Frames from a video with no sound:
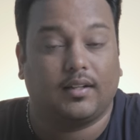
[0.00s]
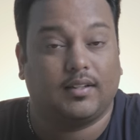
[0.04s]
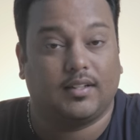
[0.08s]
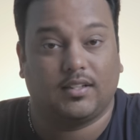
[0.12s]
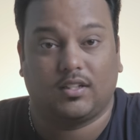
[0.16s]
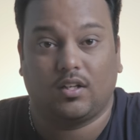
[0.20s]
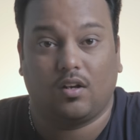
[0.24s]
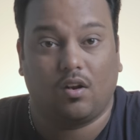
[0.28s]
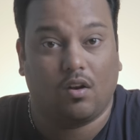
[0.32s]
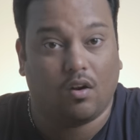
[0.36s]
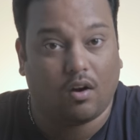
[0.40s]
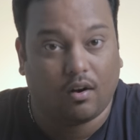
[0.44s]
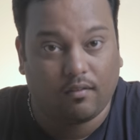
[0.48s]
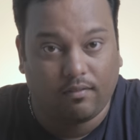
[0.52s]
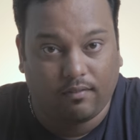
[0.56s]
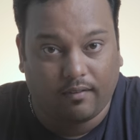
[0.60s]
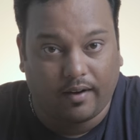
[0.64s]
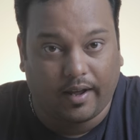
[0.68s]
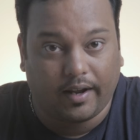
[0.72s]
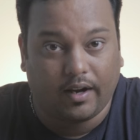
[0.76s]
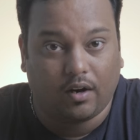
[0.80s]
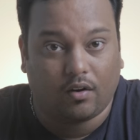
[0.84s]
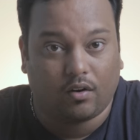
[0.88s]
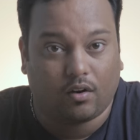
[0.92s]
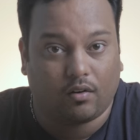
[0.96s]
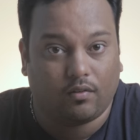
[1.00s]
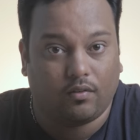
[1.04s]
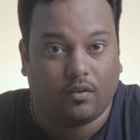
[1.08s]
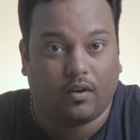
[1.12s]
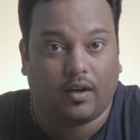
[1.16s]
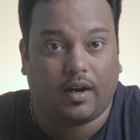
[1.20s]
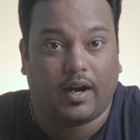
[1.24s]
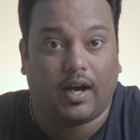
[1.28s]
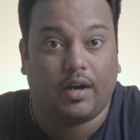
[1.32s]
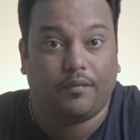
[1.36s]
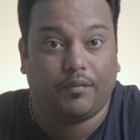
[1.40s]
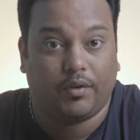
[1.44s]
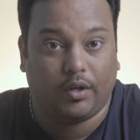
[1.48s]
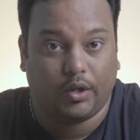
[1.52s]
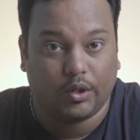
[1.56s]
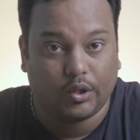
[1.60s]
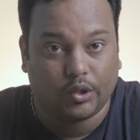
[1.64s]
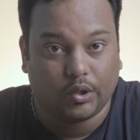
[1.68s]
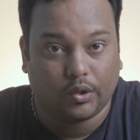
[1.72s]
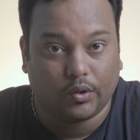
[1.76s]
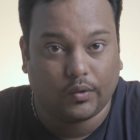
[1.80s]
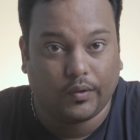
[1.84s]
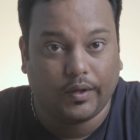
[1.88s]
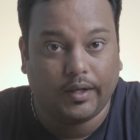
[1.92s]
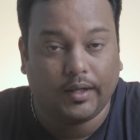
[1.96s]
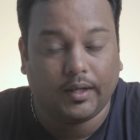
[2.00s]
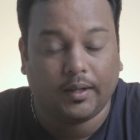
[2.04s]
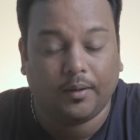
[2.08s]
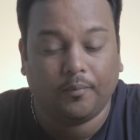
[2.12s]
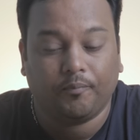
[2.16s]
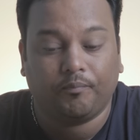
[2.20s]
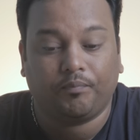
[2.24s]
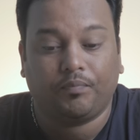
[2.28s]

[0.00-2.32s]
This will not fly out of your hand when you throw it.